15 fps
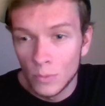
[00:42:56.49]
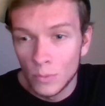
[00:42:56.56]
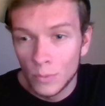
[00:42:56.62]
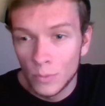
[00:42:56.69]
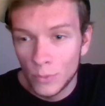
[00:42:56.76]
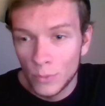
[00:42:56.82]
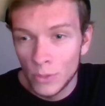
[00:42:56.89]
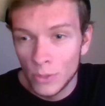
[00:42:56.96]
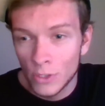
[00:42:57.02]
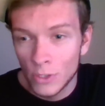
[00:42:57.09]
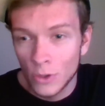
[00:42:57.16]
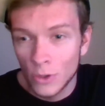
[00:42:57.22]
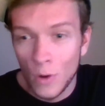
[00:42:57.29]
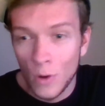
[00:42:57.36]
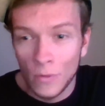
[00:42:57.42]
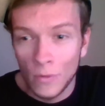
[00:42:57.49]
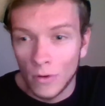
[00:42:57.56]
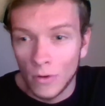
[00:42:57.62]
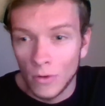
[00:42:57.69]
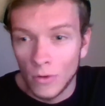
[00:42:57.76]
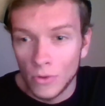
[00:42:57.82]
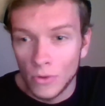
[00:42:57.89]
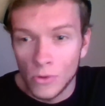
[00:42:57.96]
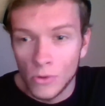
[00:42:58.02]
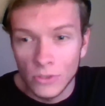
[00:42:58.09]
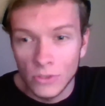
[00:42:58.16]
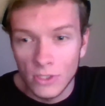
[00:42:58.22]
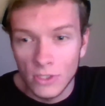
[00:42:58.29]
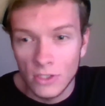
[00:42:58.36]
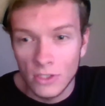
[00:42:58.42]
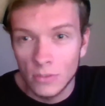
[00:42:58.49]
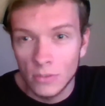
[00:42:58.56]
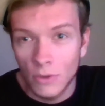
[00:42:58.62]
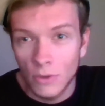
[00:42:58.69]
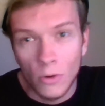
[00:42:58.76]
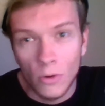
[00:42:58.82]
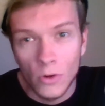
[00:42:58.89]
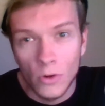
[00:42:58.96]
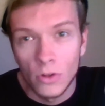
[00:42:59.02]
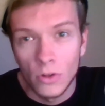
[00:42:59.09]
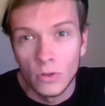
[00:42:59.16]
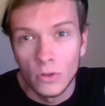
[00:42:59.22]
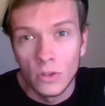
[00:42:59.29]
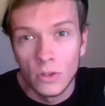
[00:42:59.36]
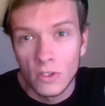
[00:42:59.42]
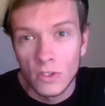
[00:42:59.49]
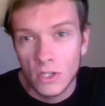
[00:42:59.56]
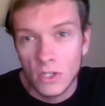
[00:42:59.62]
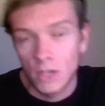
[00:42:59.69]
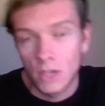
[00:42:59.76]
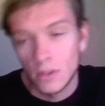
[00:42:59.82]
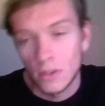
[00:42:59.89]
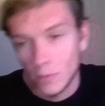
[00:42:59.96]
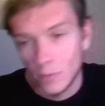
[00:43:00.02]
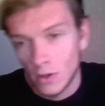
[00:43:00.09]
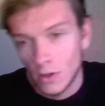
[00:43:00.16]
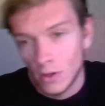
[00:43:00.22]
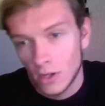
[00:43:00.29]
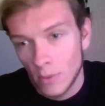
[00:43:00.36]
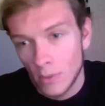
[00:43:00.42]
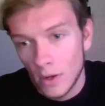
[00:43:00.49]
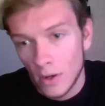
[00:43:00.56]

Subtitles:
pretty much overhaul the whole system in order to do this change I'm talking about.